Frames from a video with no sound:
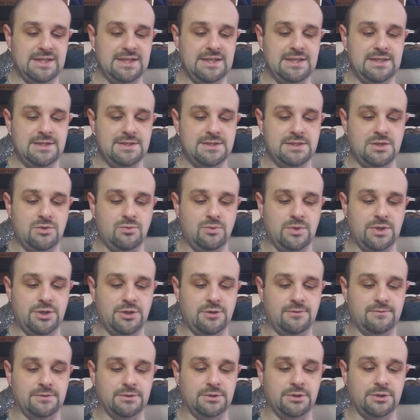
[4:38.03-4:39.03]
easy win
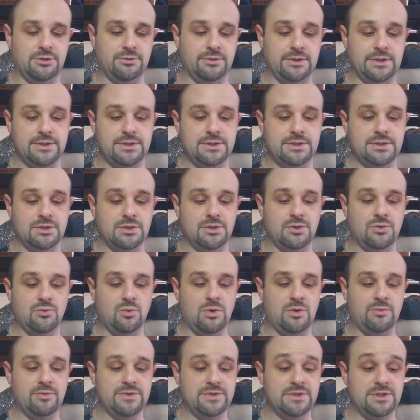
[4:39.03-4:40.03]
over Lewis.
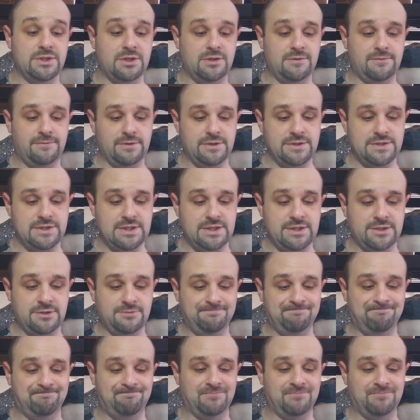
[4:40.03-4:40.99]
What was the difference here?